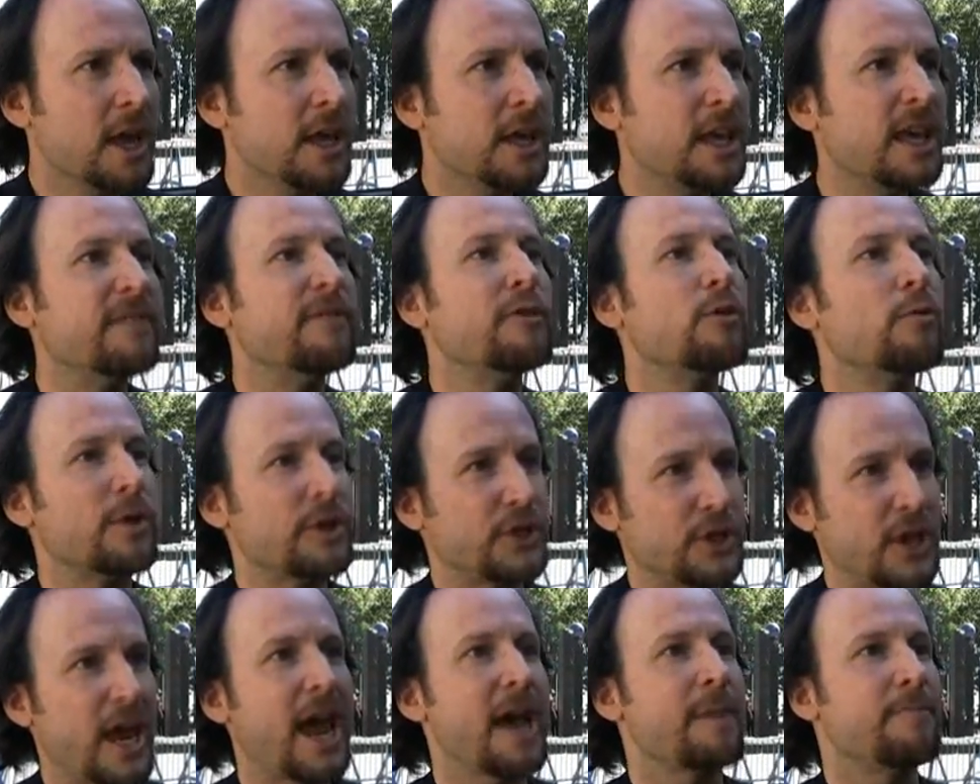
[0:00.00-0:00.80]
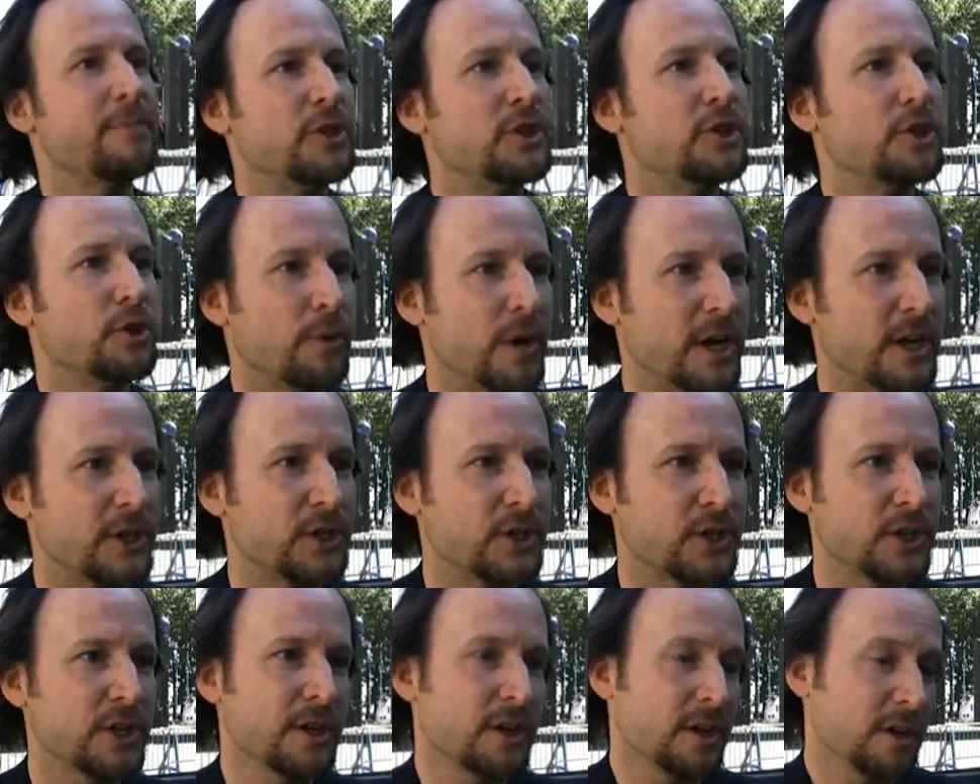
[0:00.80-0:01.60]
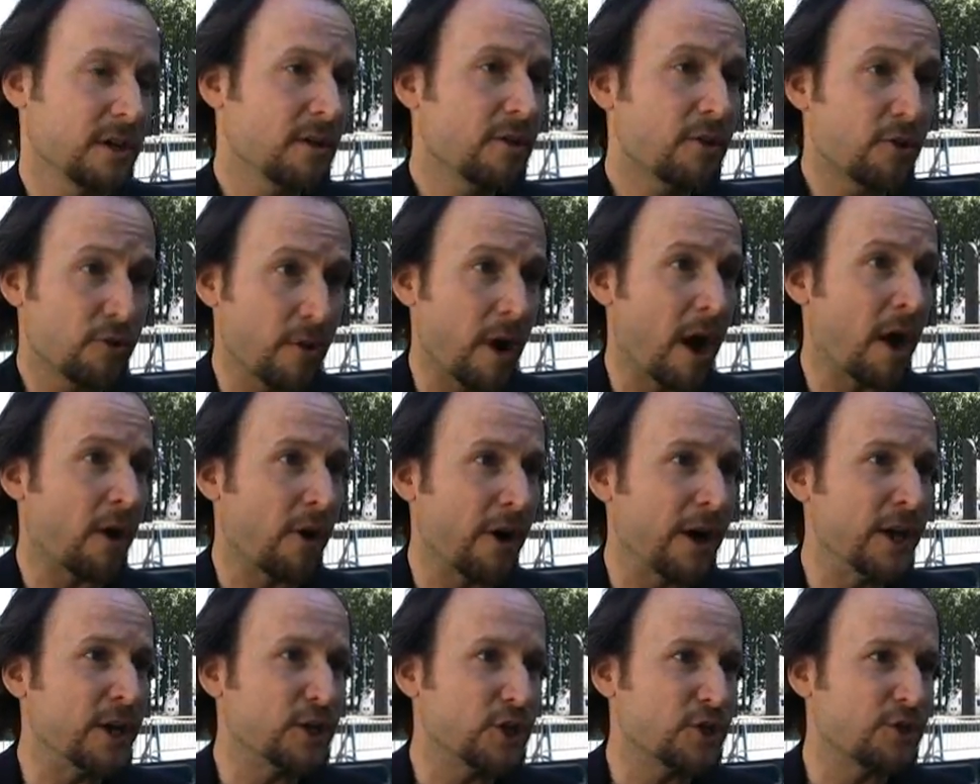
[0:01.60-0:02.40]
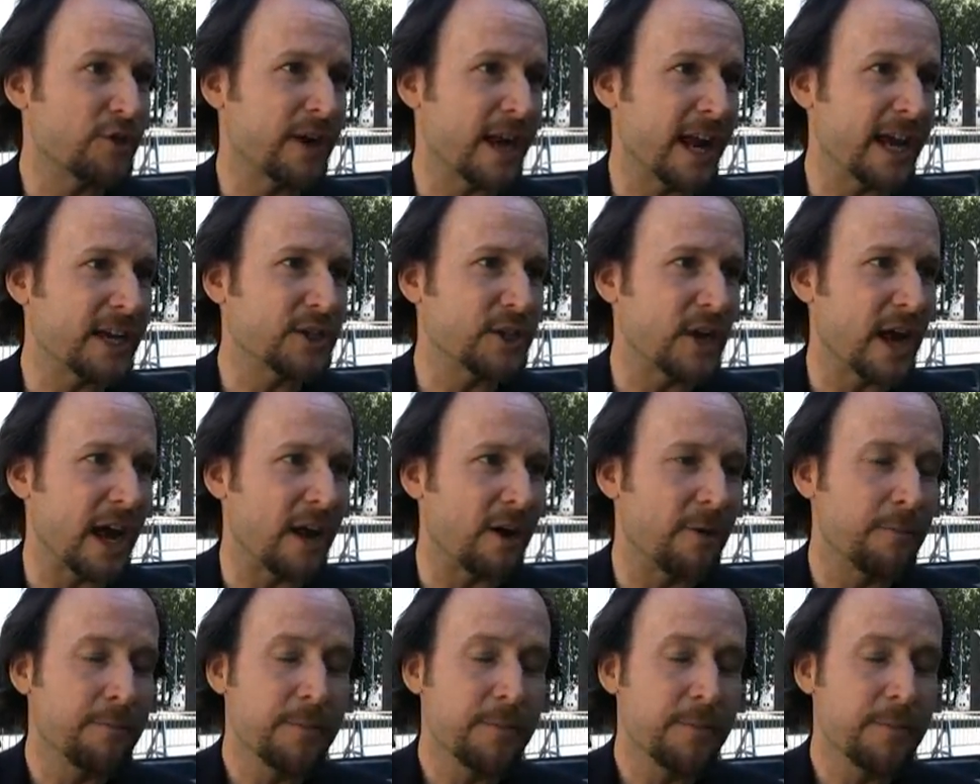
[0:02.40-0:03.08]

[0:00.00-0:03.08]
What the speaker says: given what's happened to us throughout our history in exile.